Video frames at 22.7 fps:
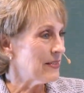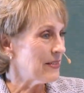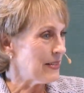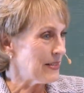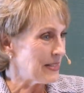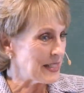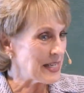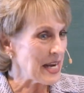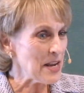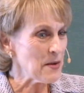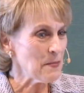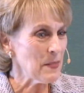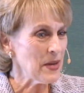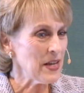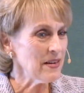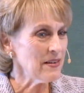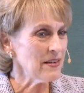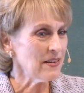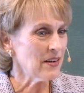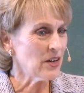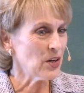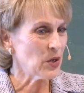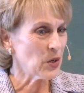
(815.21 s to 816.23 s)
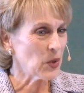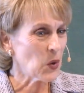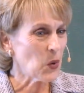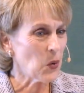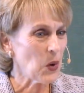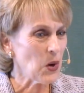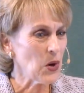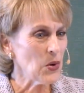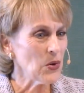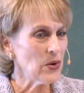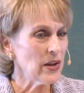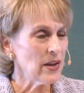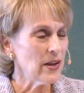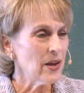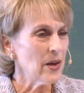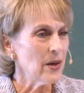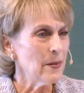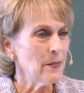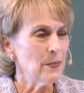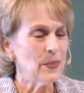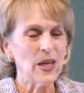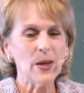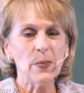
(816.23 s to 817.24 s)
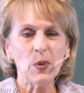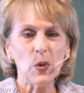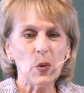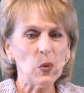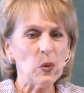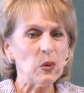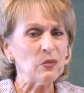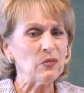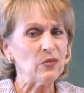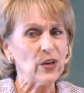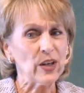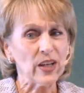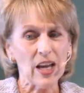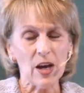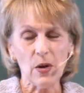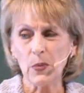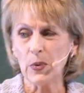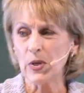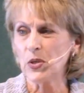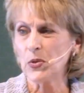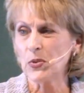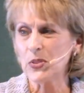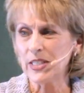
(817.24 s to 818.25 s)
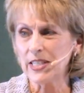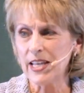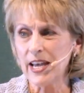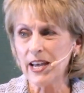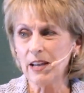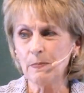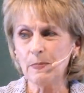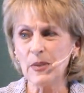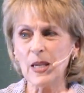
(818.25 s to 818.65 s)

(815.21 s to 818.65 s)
statement, her quote, people will forget what you said,